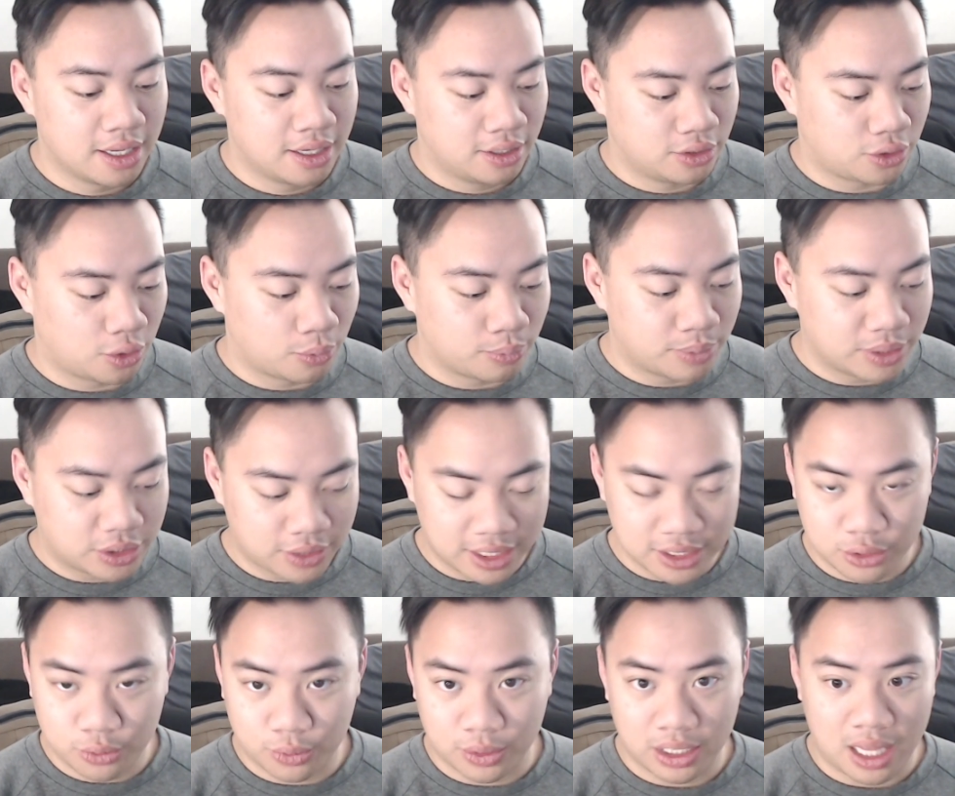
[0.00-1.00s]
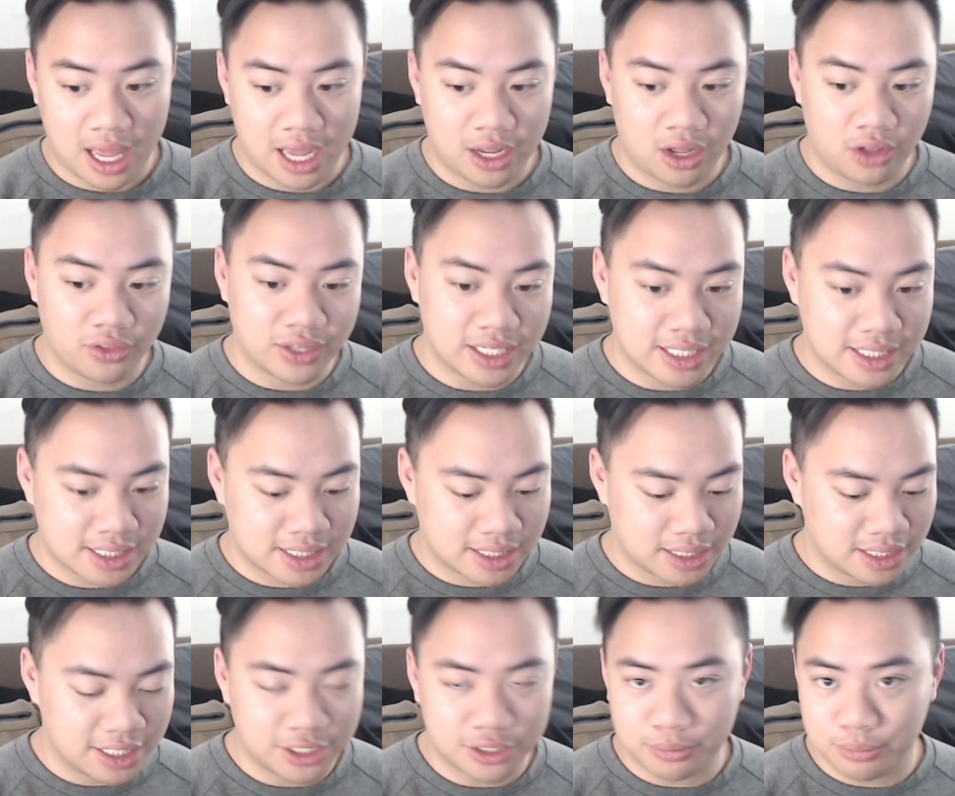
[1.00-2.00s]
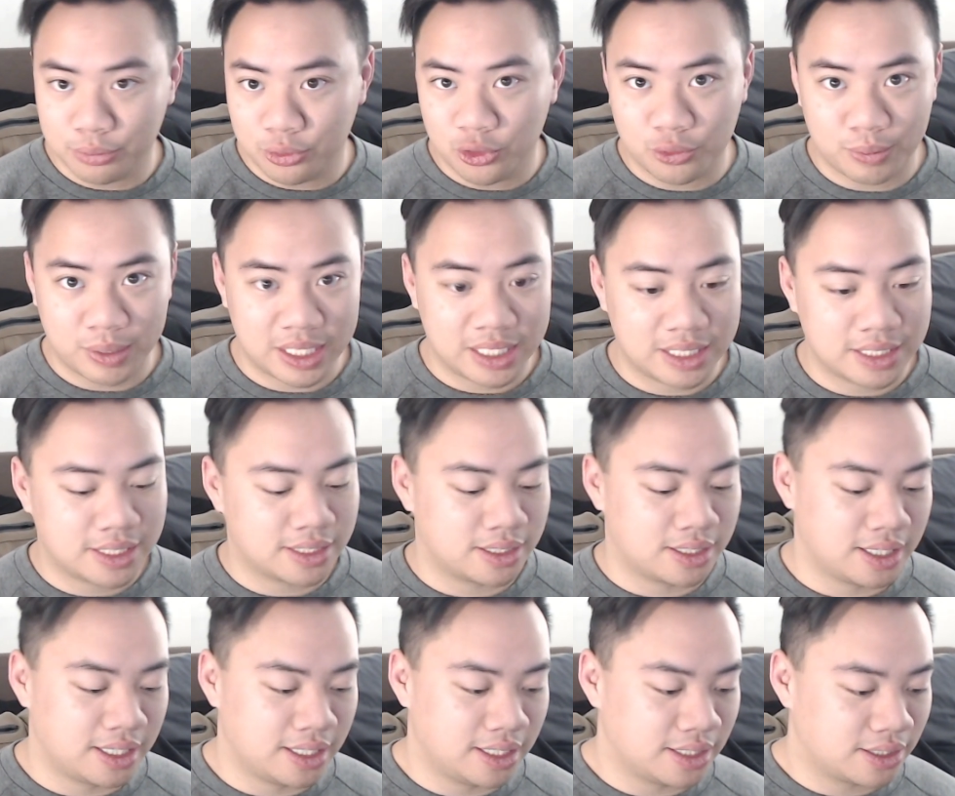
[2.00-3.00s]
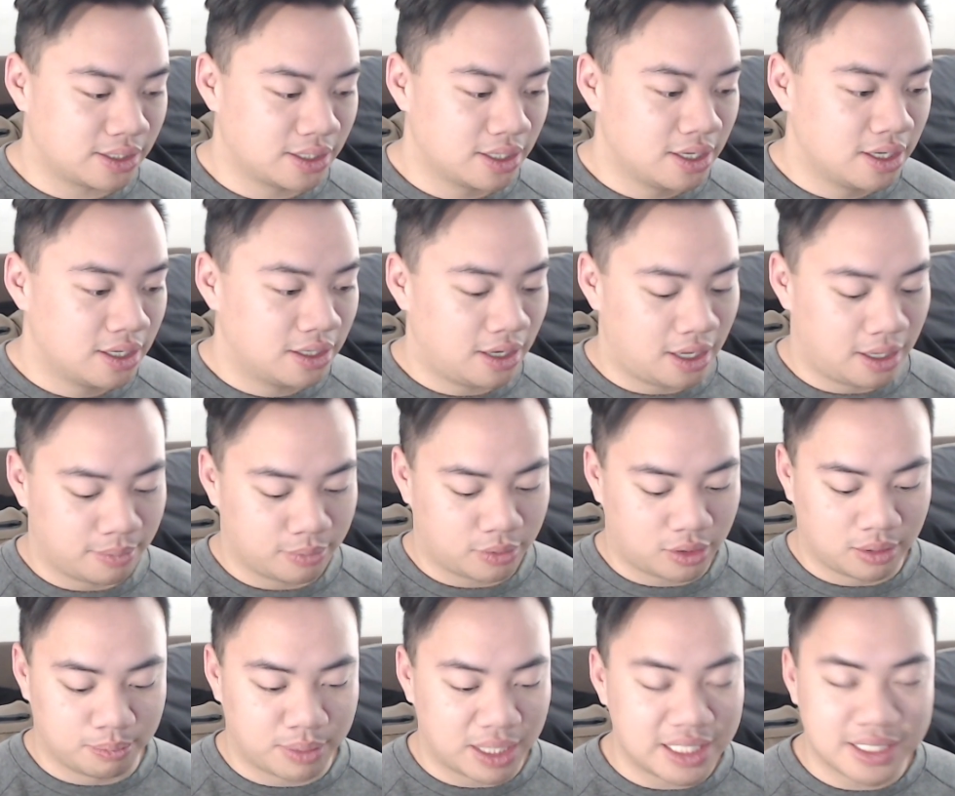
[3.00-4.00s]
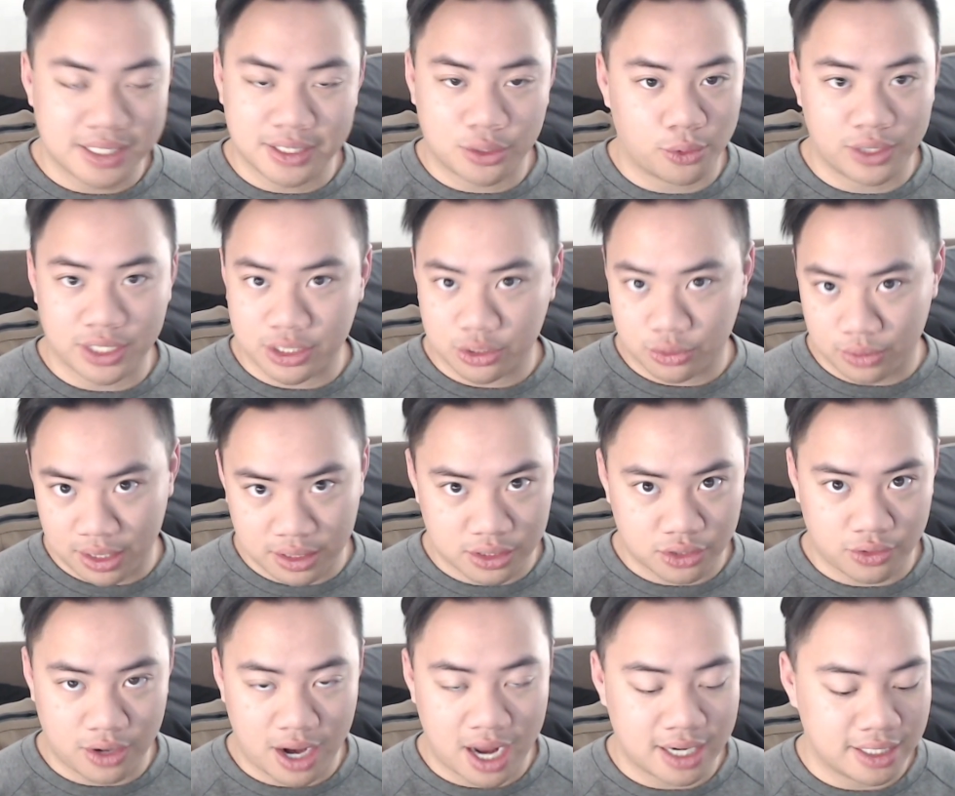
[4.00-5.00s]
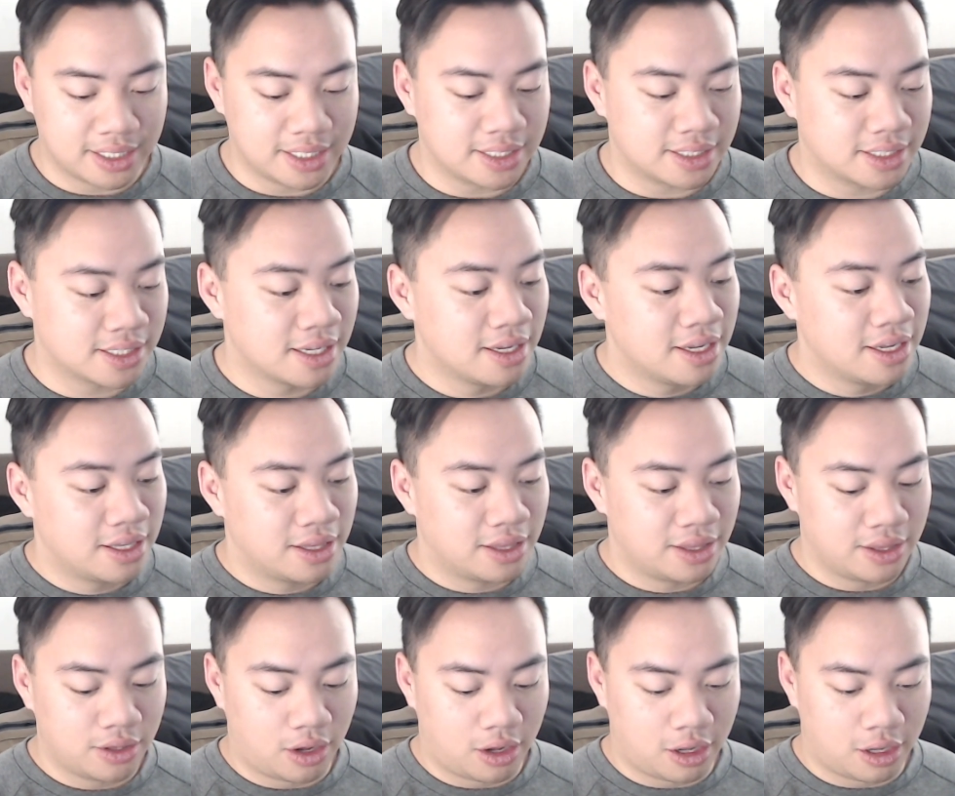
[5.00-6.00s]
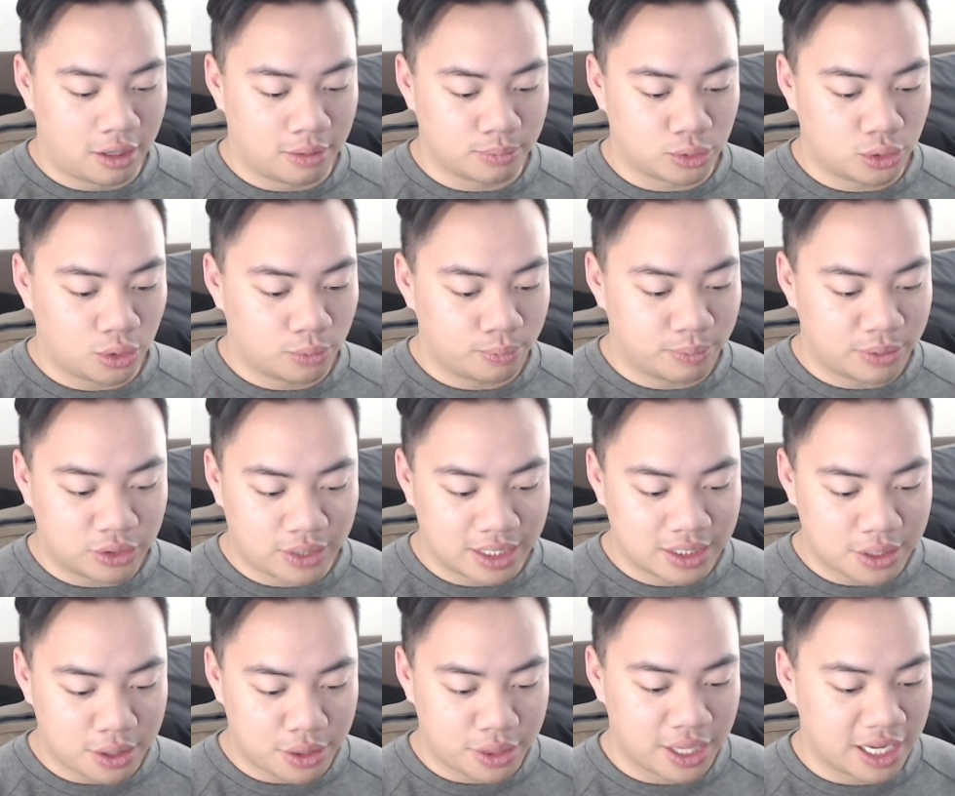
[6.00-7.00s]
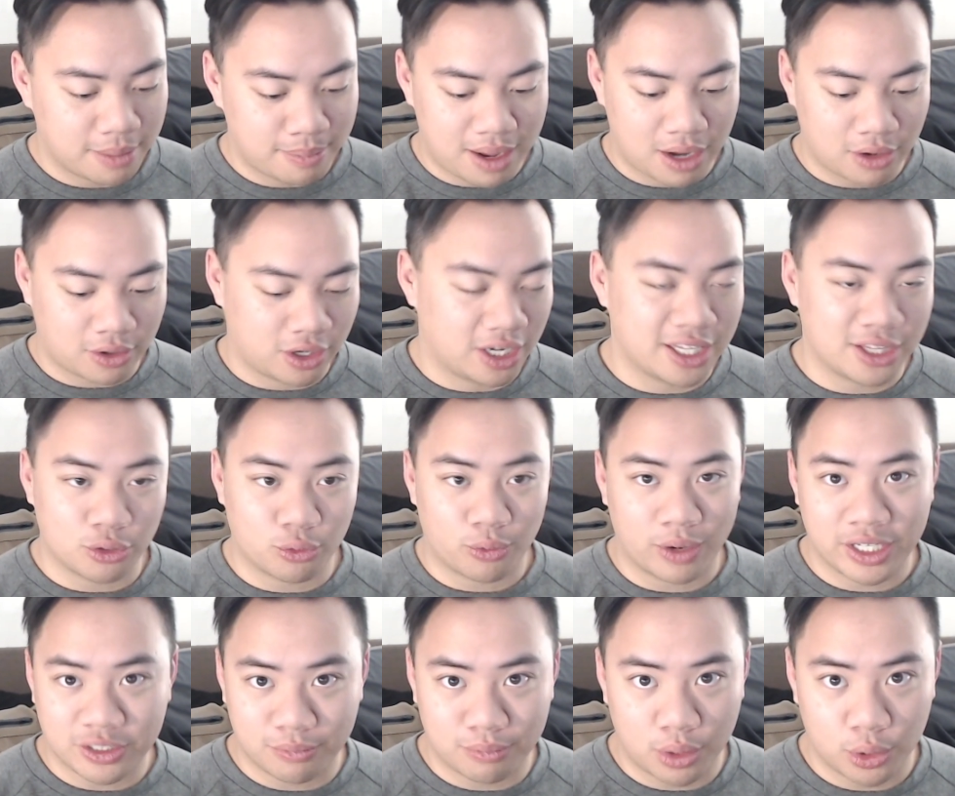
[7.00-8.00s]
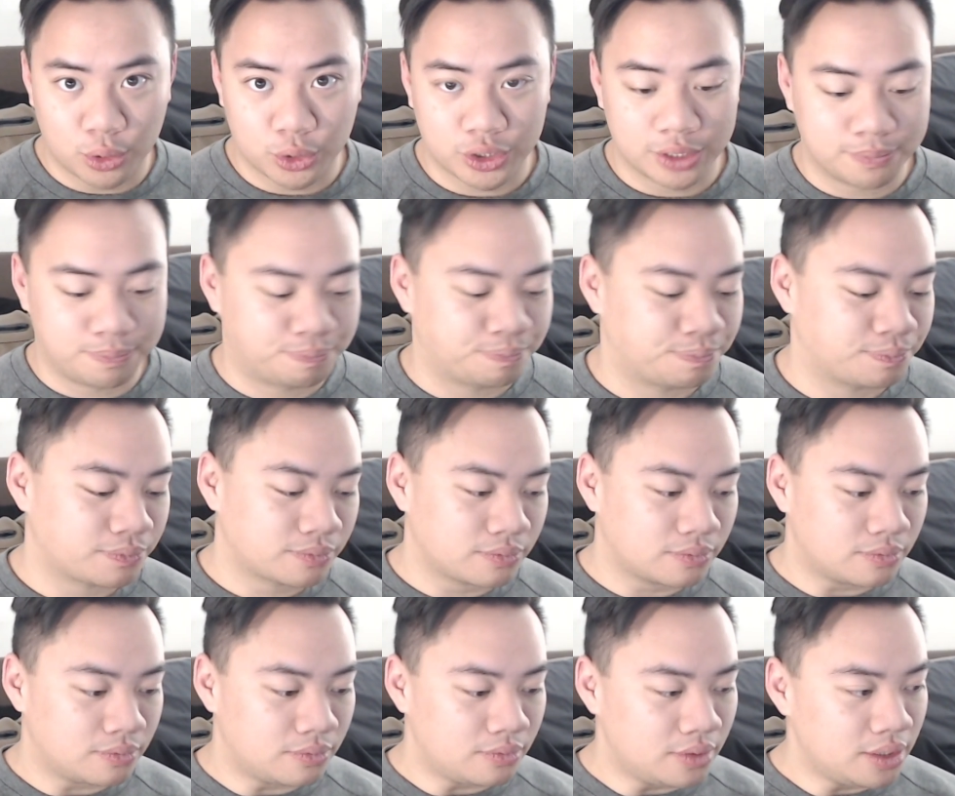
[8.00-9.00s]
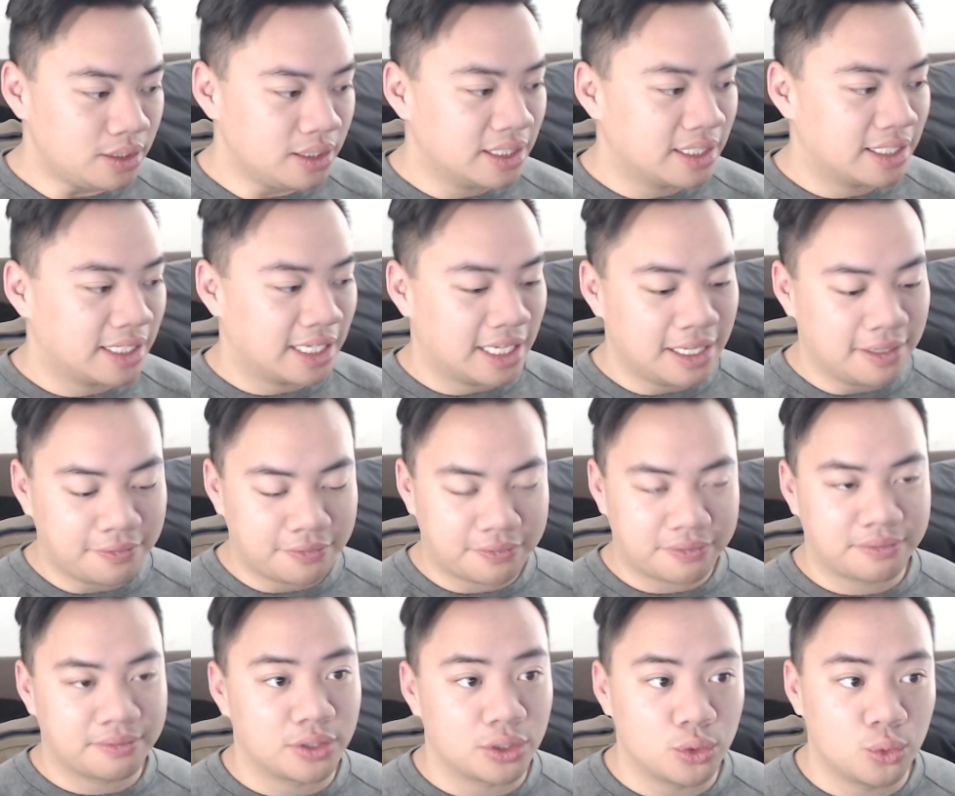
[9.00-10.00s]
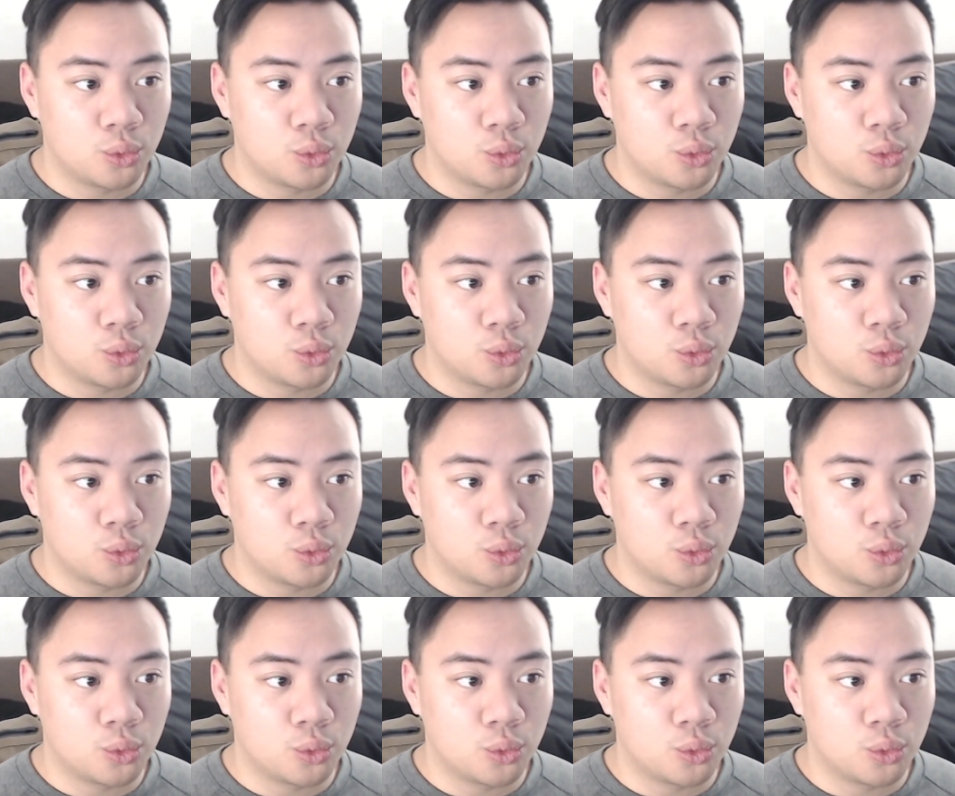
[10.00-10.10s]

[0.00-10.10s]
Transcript: Don't be trying to rely on these niche movements, these um, compensatory strength strategies. Um, don't be trying to think about cutting the range of motion. If you